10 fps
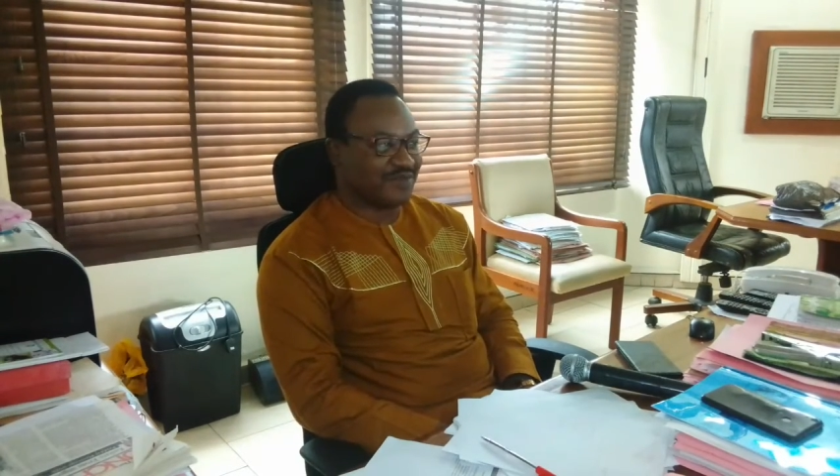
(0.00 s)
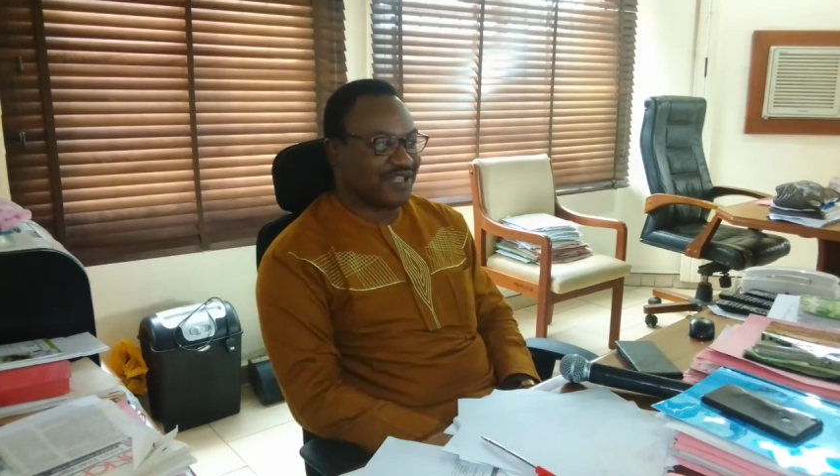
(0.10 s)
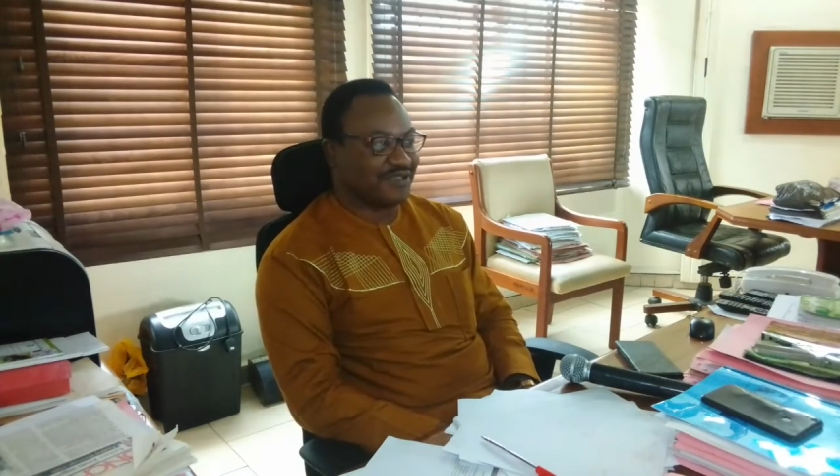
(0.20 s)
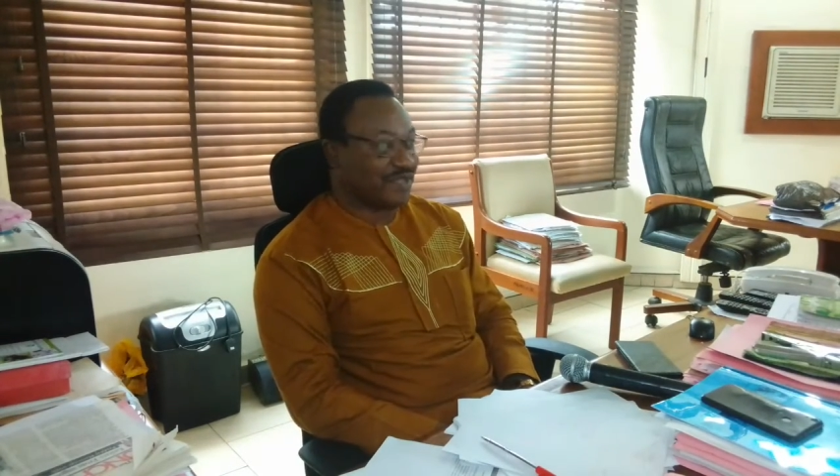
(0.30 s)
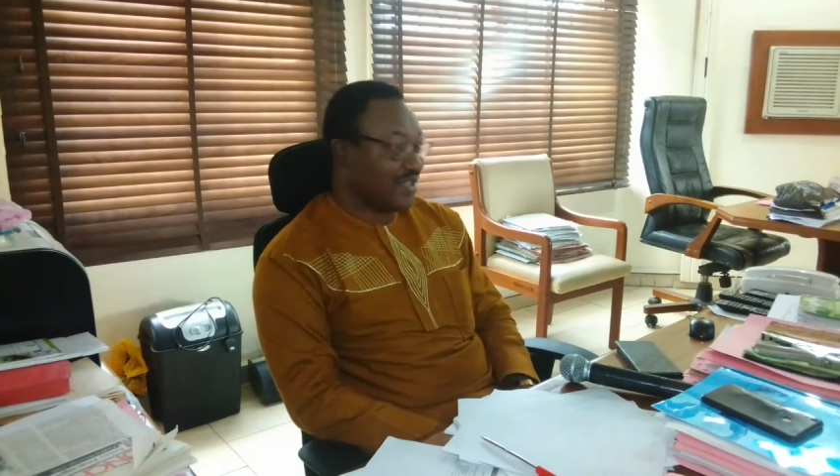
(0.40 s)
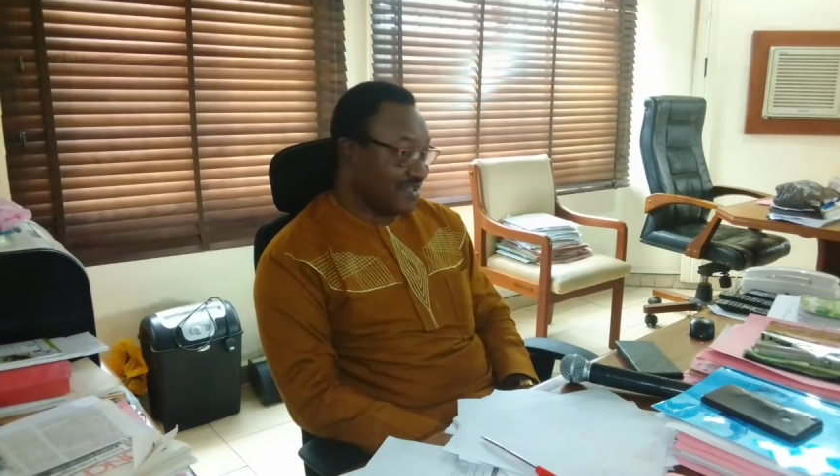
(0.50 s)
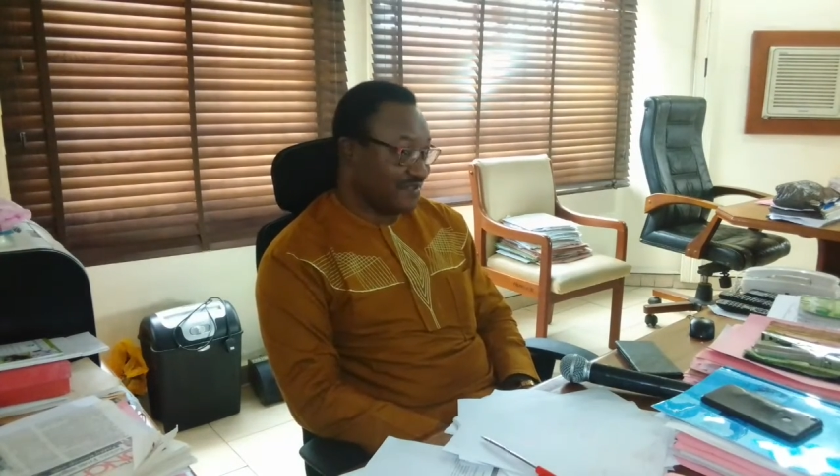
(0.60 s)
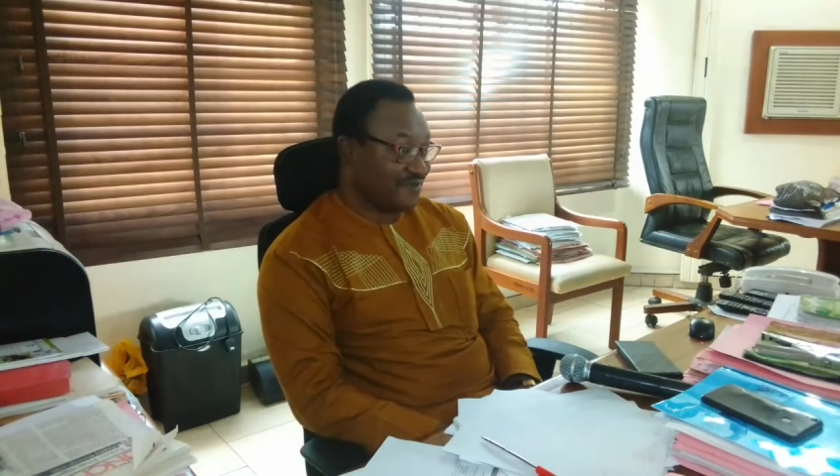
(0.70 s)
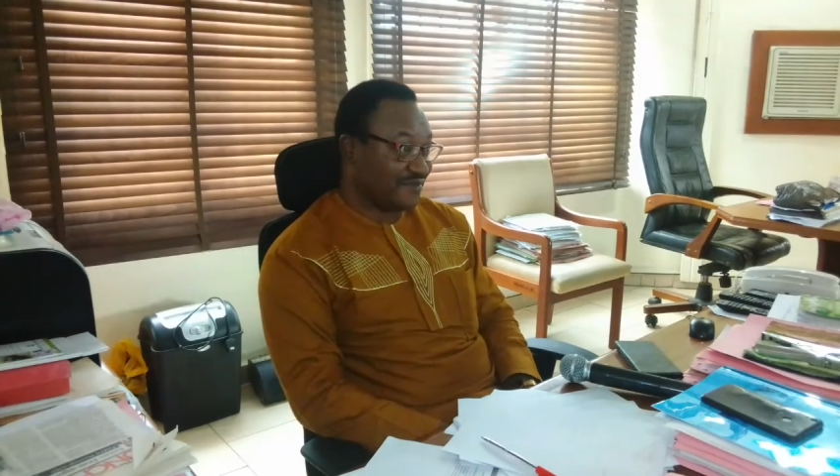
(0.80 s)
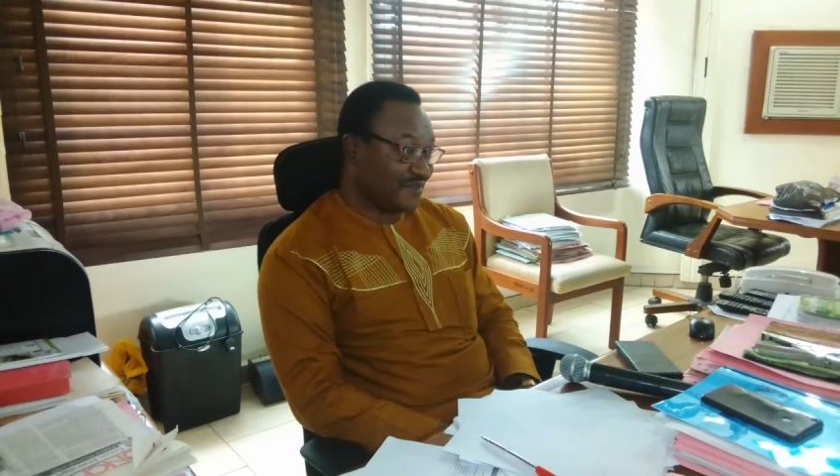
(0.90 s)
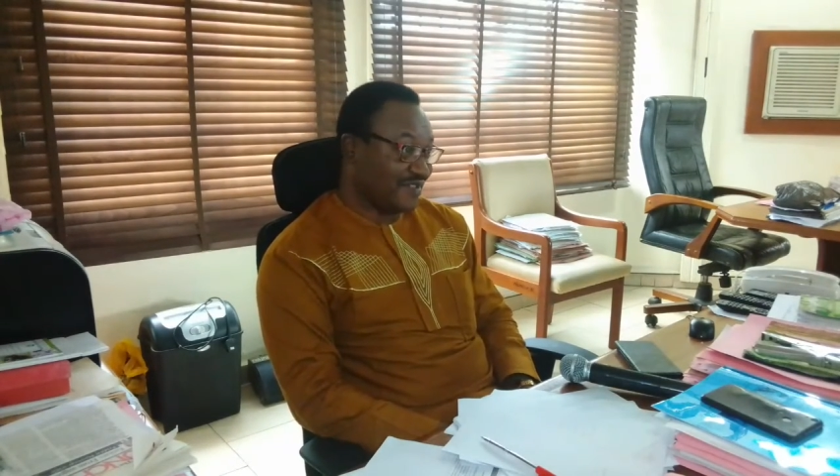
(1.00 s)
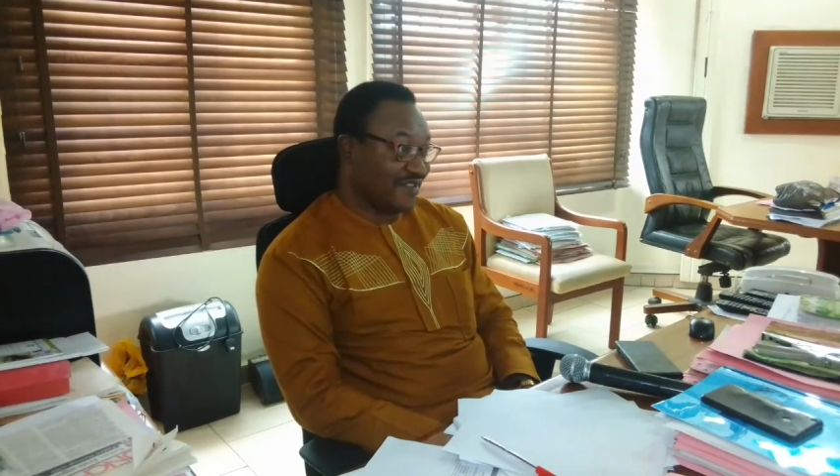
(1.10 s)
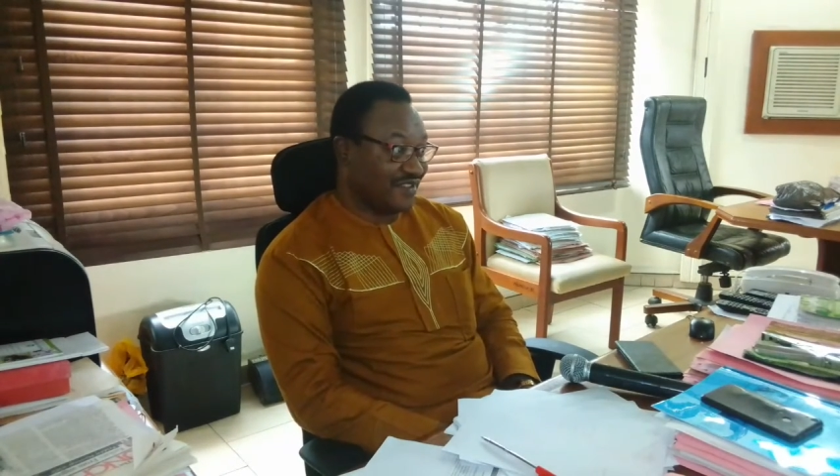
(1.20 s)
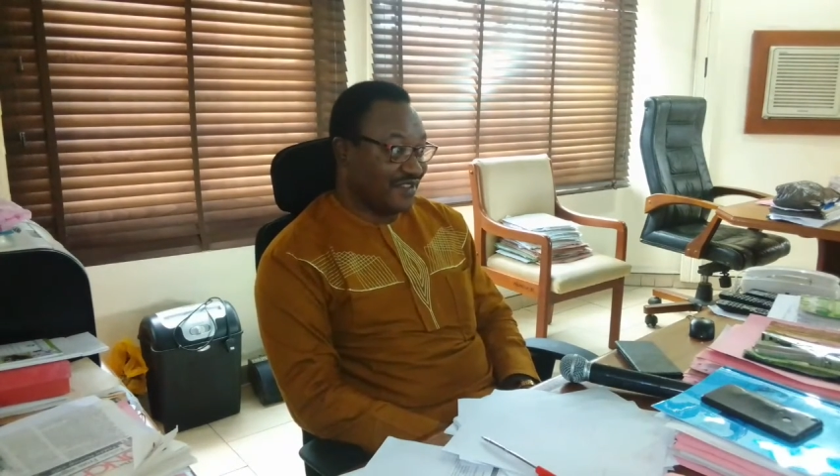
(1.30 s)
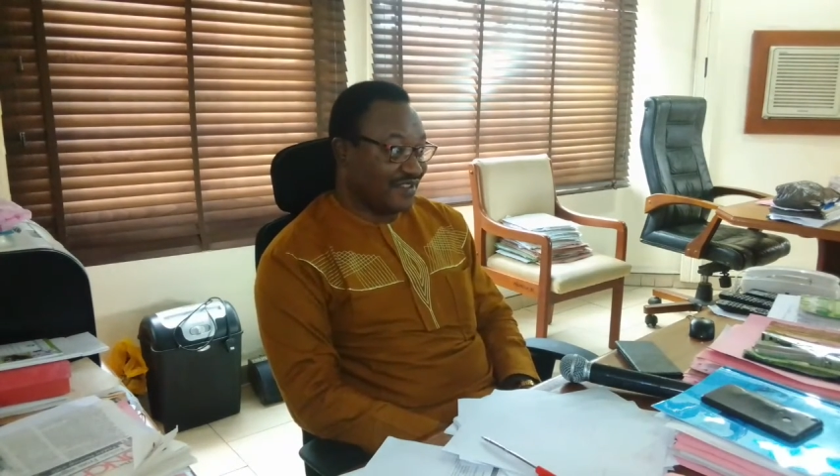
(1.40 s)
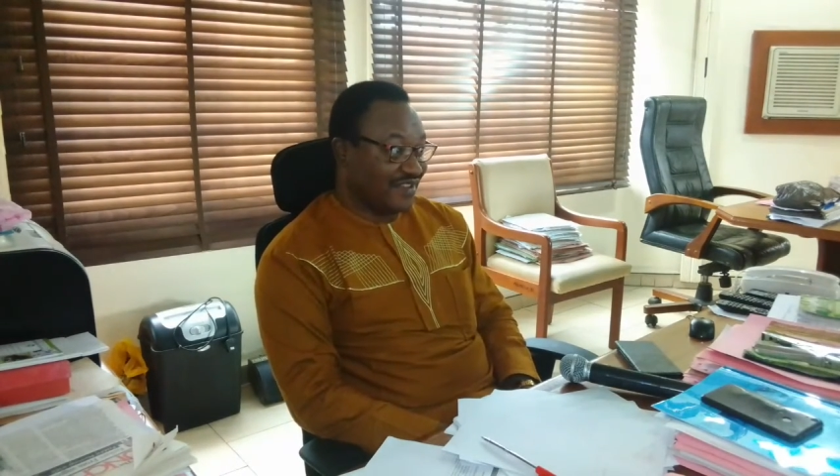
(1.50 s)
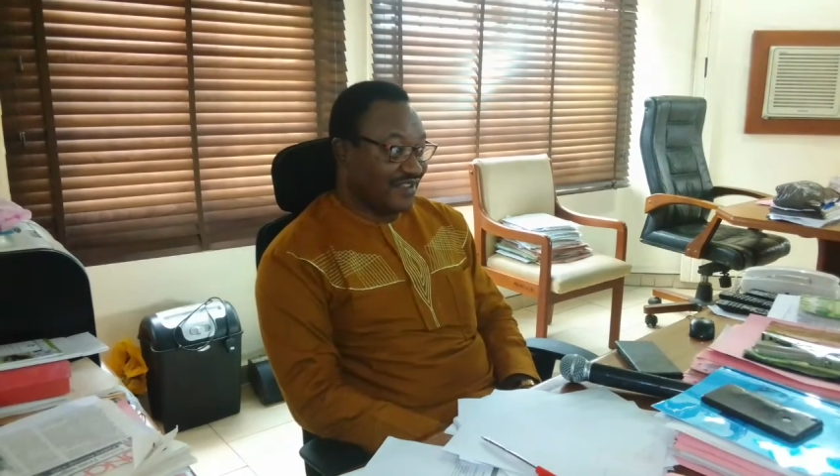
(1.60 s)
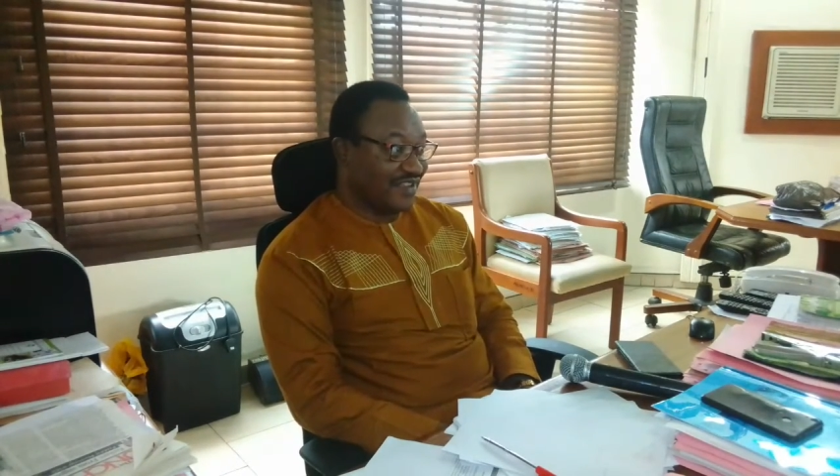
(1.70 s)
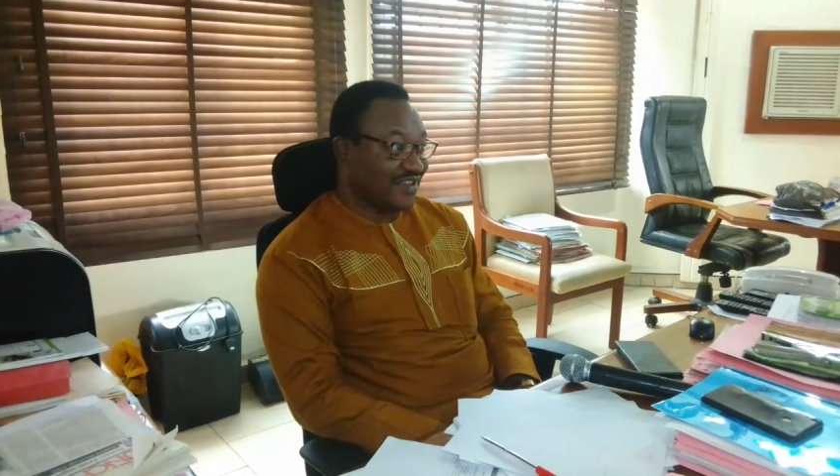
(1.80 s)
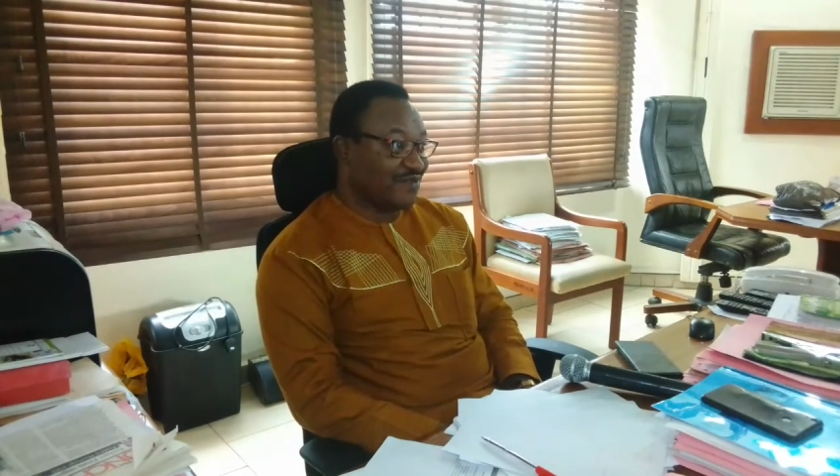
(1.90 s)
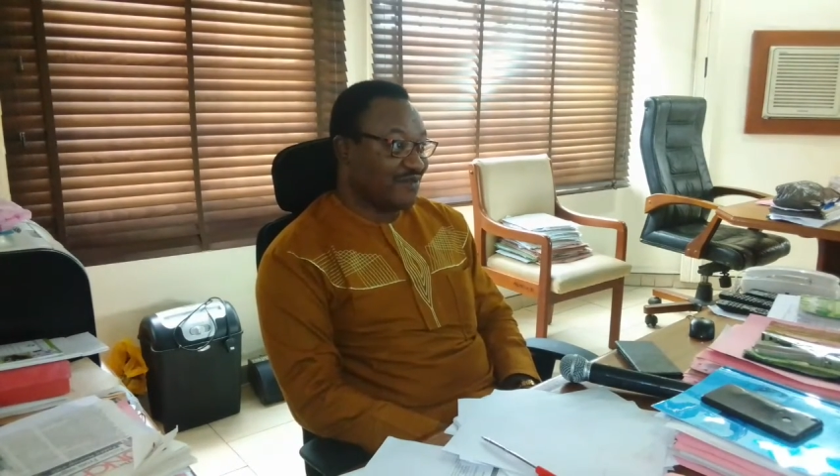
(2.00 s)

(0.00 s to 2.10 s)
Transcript: we behave in a